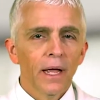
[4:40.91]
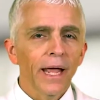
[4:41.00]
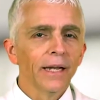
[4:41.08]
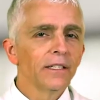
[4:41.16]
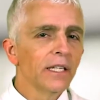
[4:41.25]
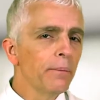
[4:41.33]

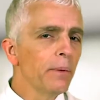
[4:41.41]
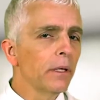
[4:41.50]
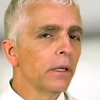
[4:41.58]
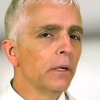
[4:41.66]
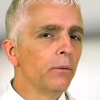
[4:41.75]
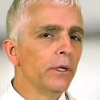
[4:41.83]
And
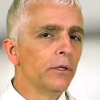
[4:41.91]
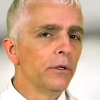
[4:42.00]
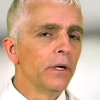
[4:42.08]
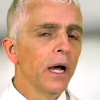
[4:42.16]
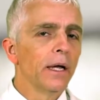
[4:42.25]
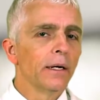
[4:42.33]
typically we do
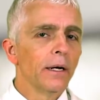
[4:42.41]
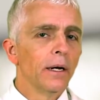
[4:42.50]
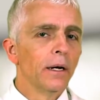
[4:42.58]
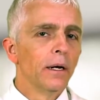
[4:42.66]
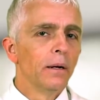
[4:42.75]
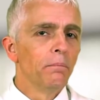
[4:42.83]
not
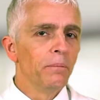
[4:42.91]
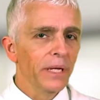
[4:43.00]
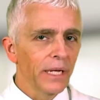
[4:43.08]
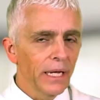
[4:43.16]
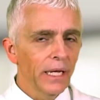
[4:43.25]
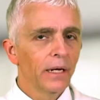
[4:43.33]

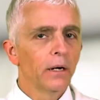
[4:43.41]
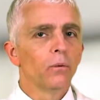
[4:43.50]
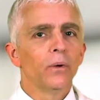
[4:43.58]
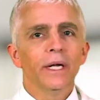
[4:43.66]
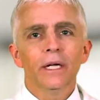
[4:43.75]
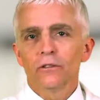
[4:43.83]
begin a
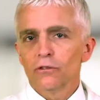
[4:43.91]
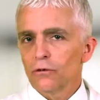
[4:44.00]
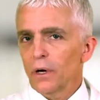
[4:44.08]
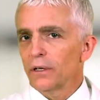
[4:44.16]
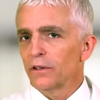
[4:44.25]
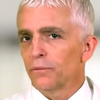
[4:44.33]

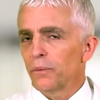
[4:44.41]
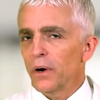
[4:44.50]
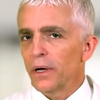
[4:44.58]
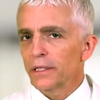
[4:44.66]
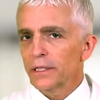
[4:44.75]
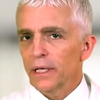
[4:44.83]
reconstructive
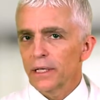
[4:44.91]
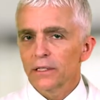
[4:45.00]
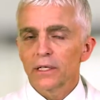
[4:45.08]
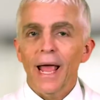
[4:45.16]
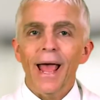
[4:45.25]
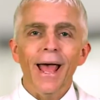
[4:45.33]

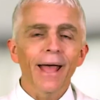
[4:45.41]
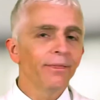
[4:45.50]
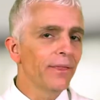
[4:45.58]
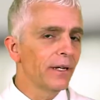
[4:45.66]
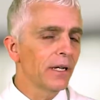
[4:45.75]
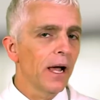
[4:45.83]
process
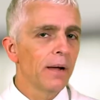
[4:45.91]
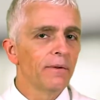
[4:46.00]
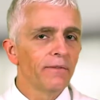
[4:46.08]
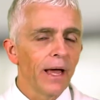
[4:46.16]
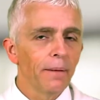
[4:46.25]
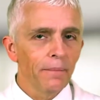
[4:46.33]
at the time
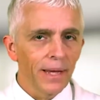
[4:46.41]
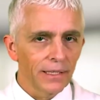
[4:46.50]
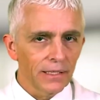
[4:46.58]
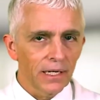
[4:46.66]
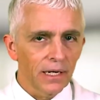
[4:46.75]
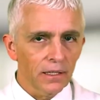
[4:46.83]
of that
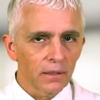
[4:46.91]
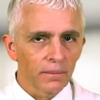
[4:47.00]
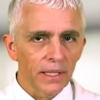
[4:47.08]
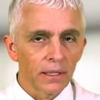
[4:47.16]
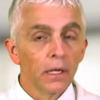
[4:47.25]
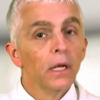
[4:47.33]

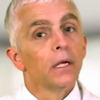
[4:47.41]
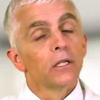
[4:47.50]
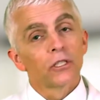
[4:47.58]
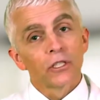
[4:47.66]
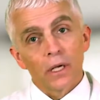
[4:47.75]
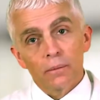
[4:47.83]
mastectomy.
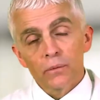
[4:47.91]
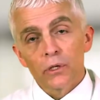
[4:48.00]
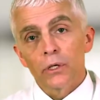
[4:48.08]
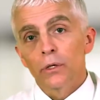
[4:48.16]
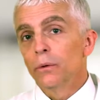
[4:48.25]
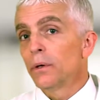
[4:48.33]
Some
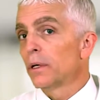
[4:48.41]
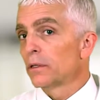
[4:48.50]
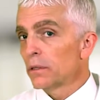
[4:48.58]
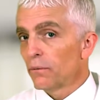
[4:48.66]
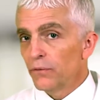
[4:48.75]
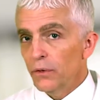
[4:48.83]
do, and
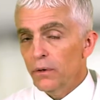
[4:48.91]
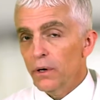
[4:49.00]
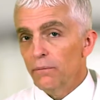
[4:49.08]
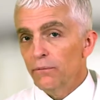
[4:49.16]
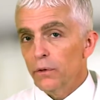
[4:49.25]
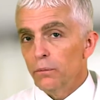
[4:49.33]
some feel
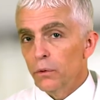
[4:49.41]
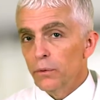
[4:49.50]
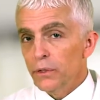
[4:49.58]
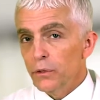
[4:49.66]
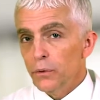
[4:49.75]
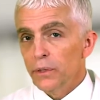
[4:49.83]
comfortable
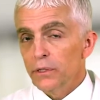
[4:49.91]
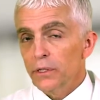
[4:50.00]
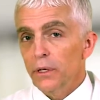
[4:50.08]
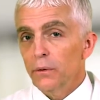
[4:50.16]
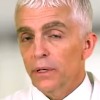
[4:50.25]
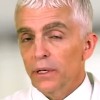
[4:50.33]
with doing
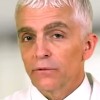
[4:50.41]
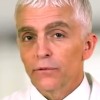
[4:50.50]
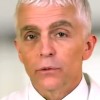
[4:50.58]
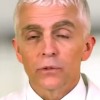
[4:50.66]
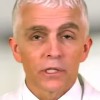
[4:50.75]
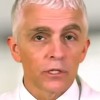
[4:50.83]
so in a
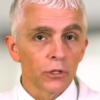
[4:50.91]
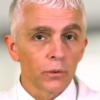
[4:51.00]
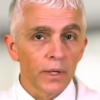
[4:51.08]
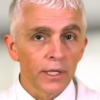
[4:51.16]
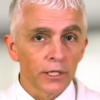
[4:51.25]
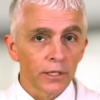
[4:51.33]
few
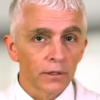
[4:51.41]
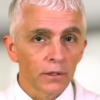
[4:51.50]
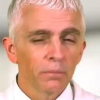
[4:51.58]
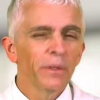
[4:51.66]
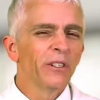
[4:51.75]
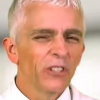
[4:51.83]
situations,
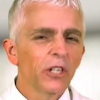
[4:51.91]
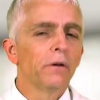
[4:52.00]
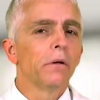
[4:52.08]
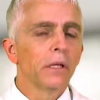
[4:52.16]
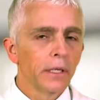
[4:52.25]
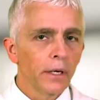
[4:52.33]
but
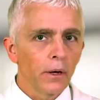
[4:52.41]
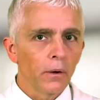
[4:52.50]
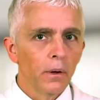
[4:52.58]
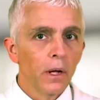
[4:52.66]
generally no.